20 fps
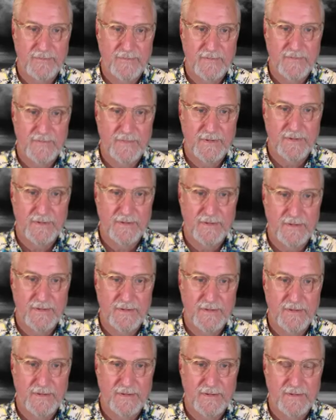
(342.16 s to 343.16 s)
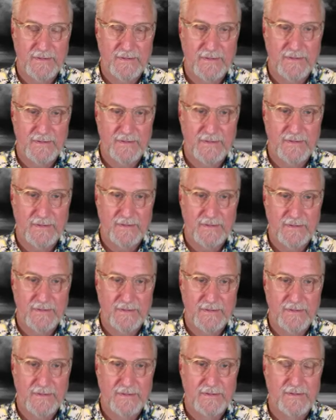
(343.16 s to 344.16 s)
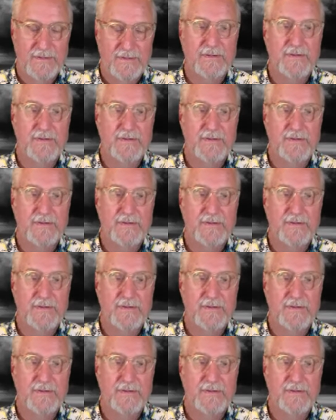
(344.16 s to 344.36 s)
No words are spoken by the person on screen.